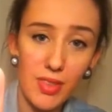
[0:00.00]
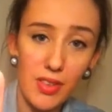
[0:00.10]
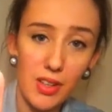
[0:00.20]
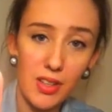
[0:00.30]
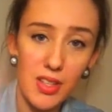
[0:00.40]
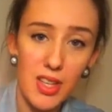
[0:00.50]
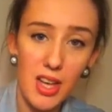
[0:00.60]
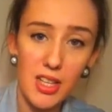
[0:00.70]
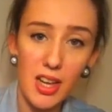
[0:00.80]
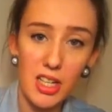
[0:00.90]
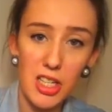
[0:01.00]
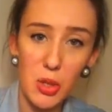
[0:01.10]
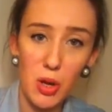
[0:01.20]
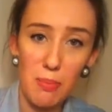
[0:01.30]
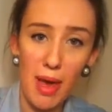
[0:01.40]
If you can see that, it's
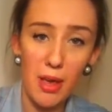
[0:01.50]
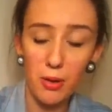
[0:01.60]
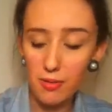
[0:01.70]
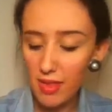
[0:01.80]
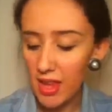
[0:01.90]
actually quite pale.